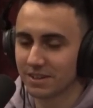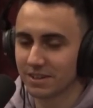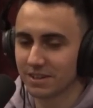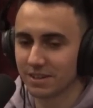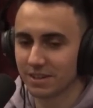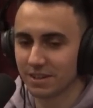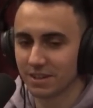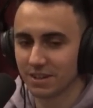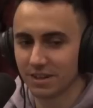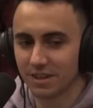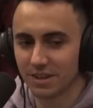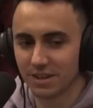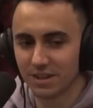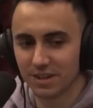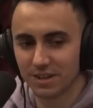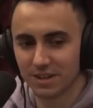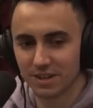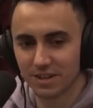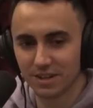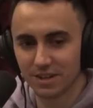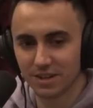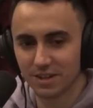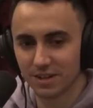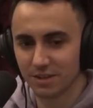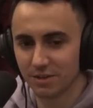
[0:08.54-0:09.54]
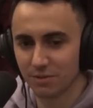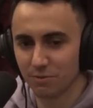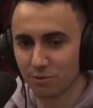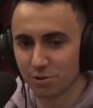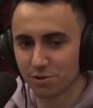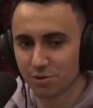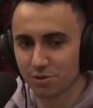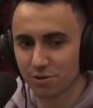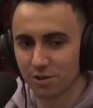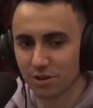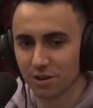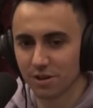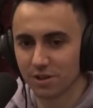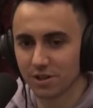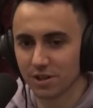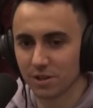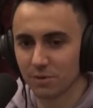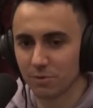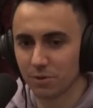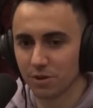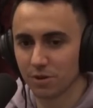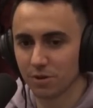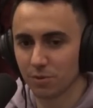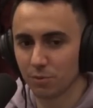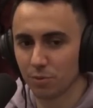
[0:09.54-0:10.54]
Uh, it was crazy. I
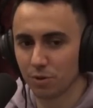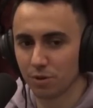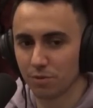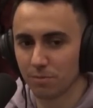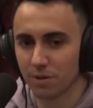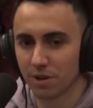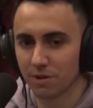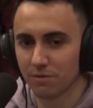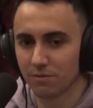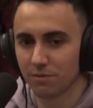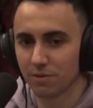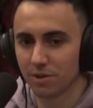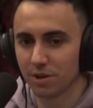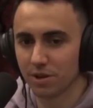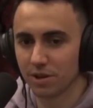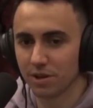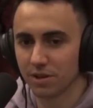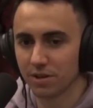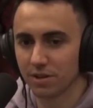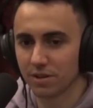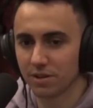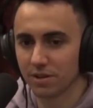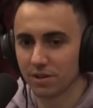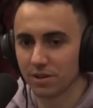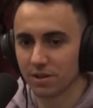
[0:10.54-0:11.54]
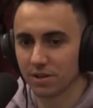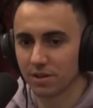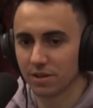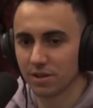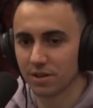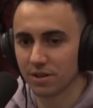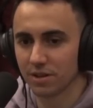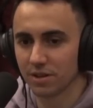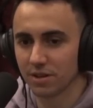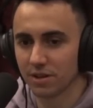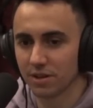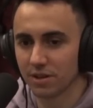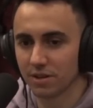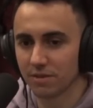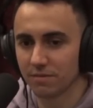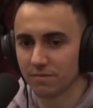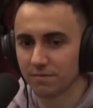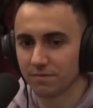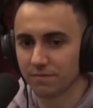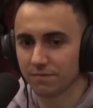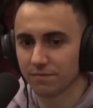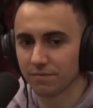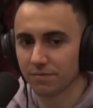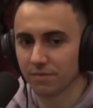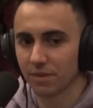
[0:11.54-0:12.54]
went with my friend and uh,
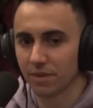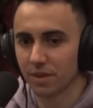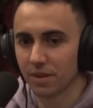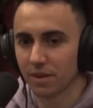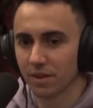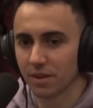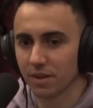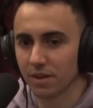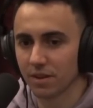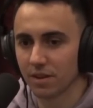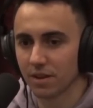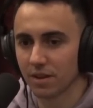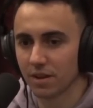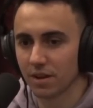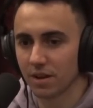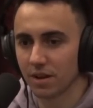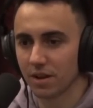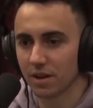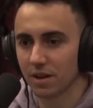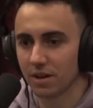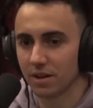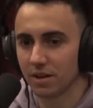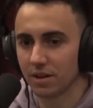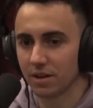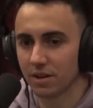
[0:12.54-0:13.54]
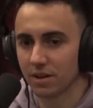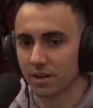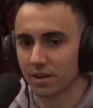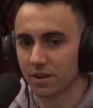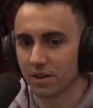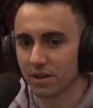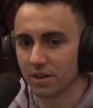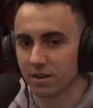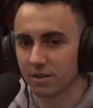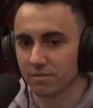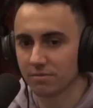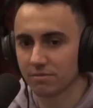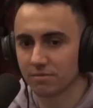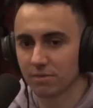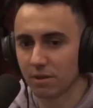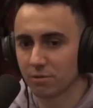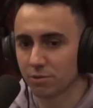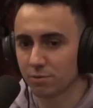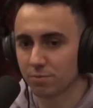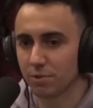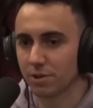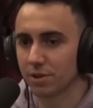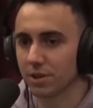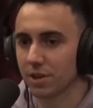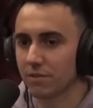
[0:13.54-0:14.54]
I uh, I was
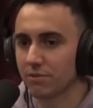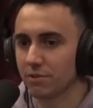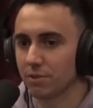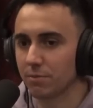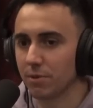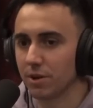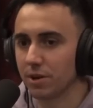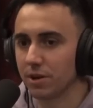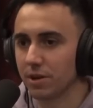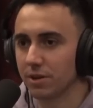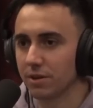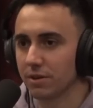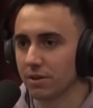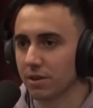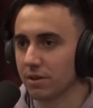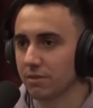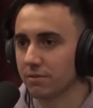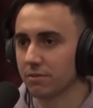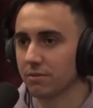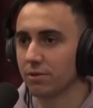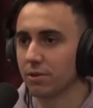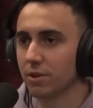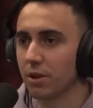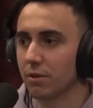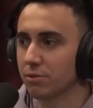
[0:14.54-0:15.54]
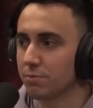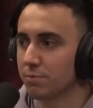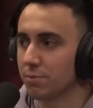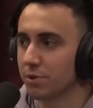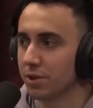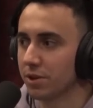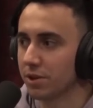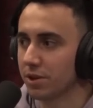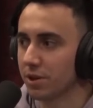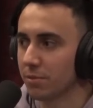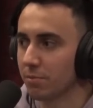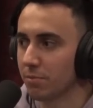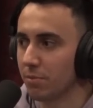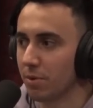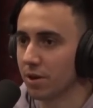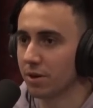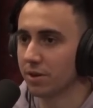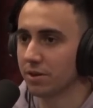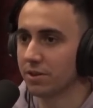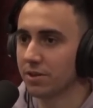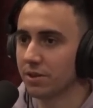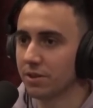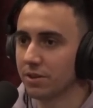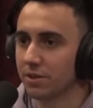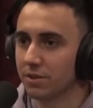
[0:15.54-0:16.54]
playing everybody. You know, I was playing a
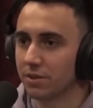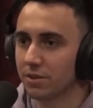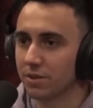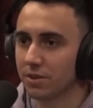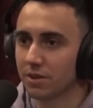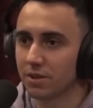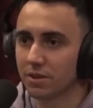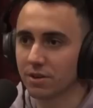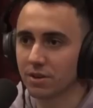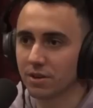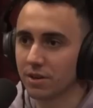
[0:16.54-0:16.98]
bartender